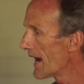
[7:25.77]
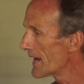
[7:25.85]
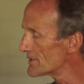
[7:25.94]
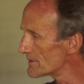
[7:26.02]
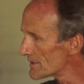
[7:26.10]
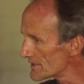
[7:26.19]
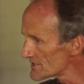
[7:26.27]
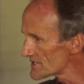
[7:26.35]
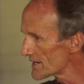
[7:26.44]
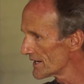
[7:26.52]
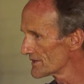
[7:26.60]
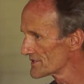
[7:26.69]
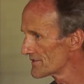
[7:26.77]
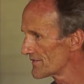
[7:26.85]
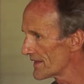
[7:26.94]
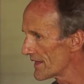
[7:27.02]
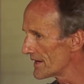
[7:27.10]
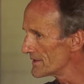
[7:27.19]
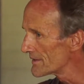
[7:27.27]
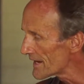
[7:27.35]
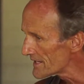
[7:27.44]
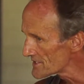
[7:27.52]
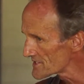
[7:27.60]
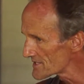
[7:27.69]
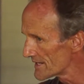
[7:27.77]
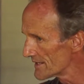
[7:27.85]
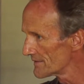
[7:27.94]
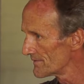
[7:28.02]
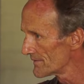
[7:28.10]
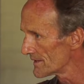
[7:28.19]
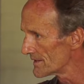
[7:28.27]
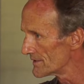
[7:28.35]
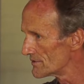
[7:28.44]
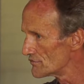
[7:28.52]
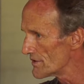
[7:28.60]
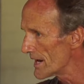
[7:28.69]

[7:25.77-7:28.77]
And you learn to cultivate that. You get skillful at